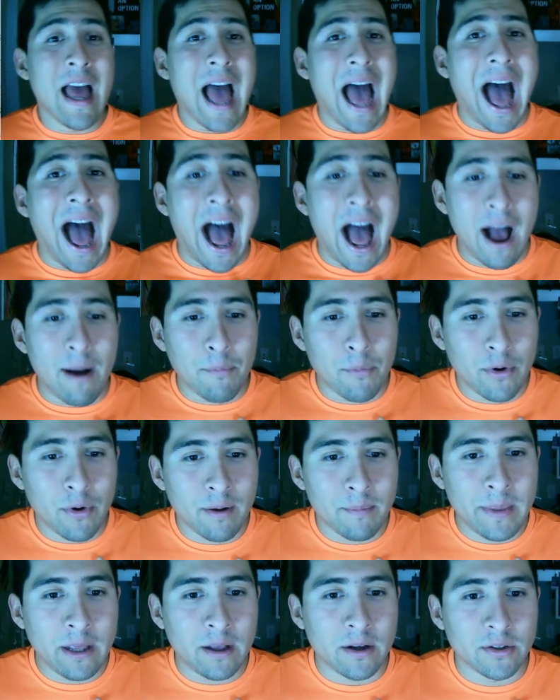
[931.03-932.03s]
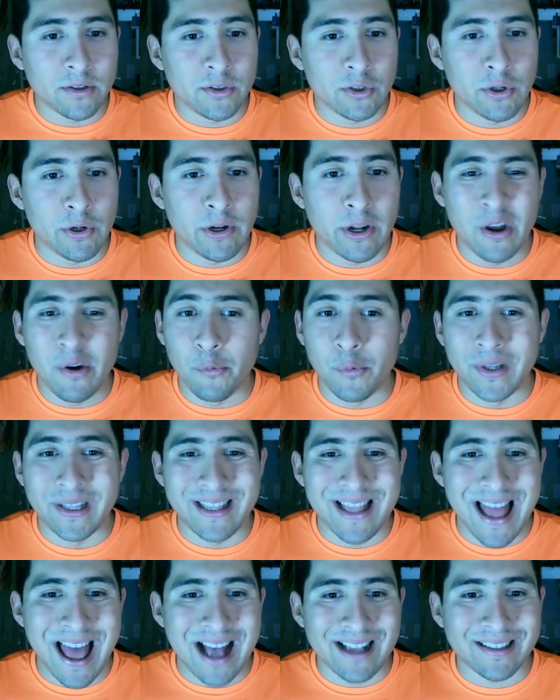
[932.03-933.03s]
I'm going to be continuing with
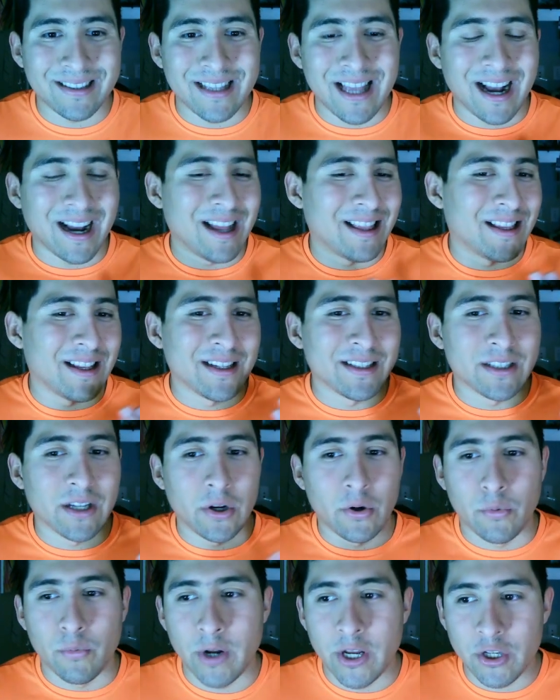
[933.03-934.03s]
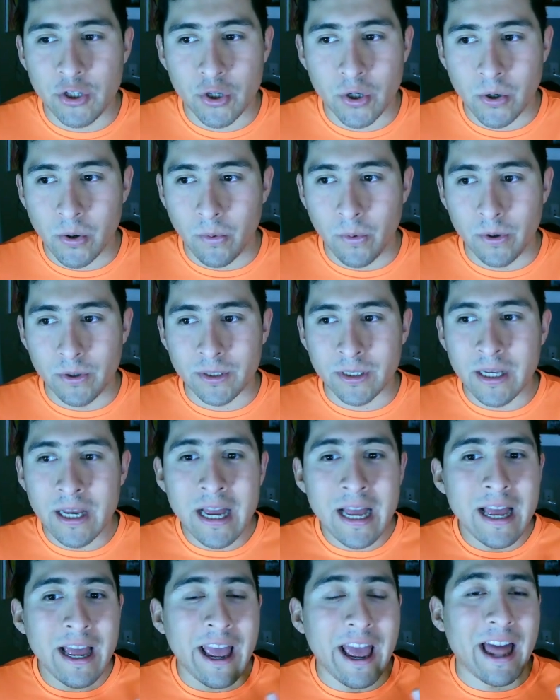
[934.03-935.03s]
NASDAQ. I think it's a great choice
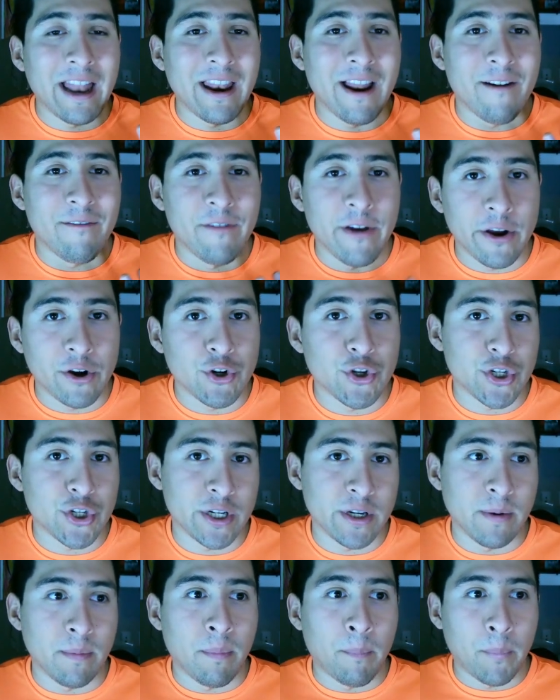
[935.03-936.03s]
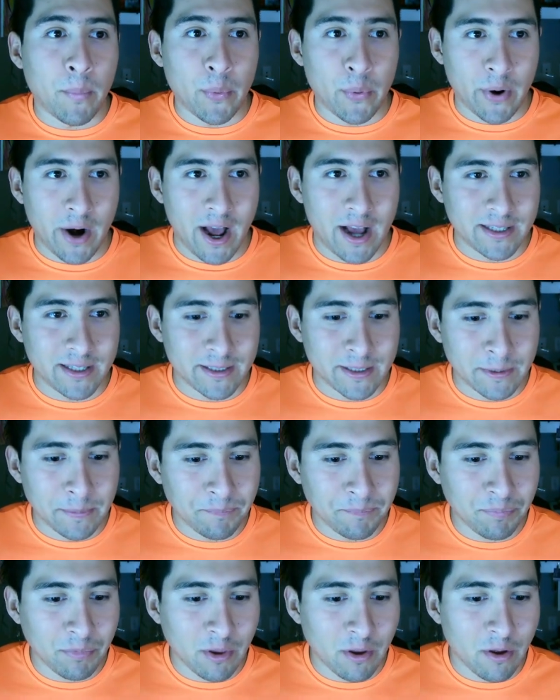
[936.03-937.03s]
and a very cheap price.
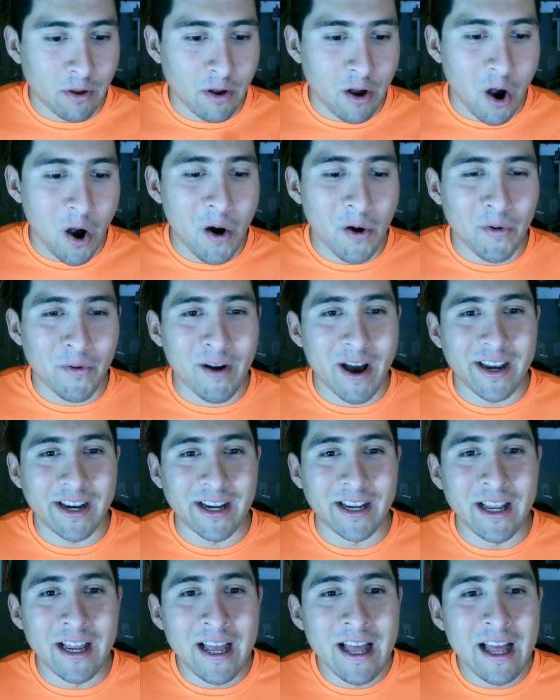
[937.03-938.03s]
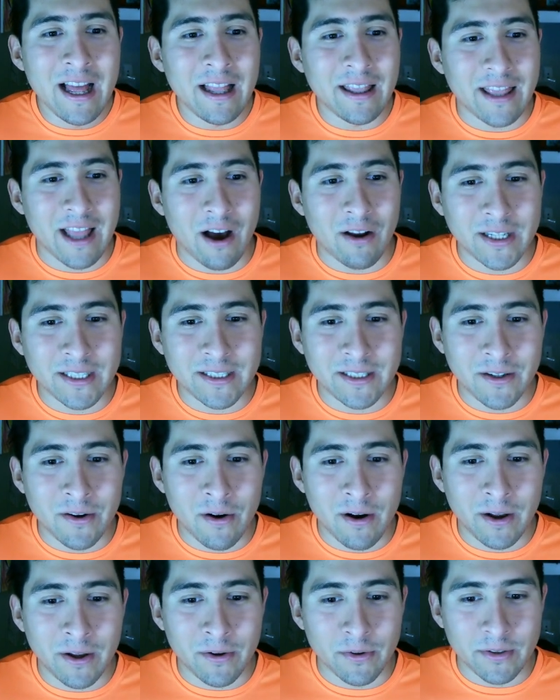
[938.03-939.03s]
Alrighty, now let's go
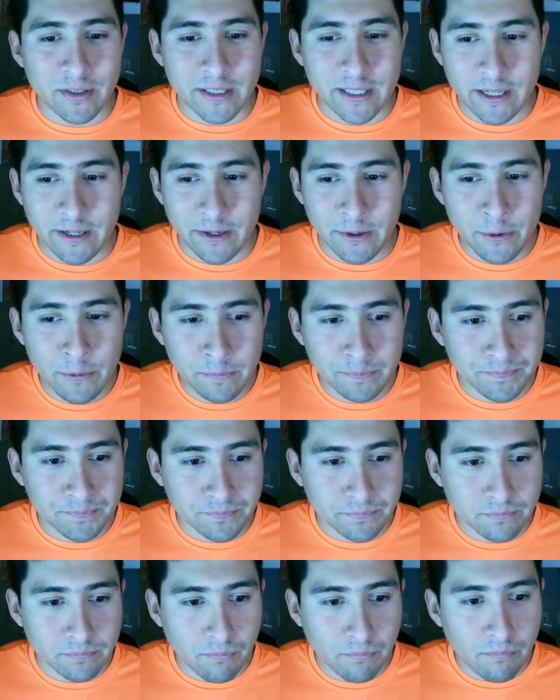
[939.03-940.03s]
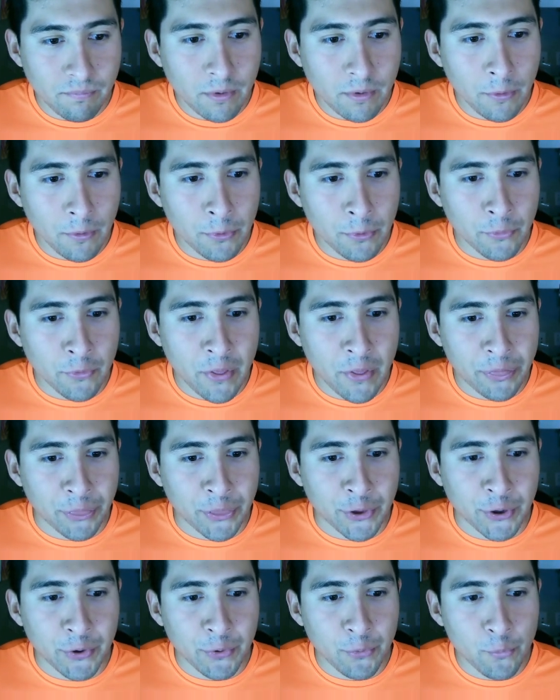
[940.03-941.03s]
and continue to the
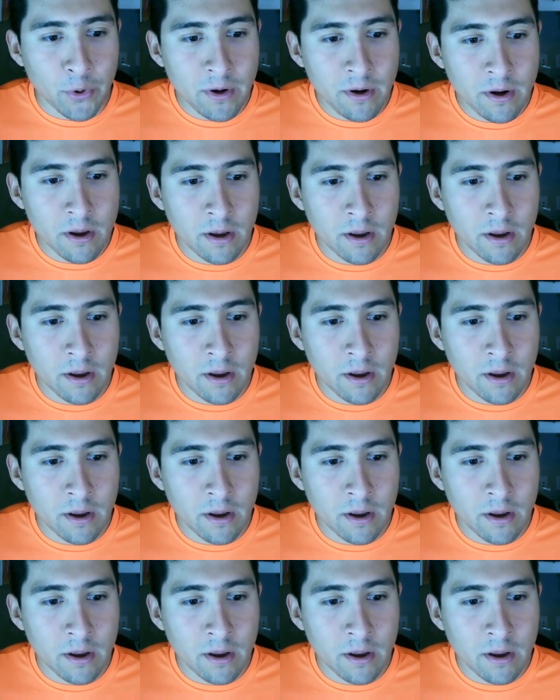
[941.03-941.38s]
third one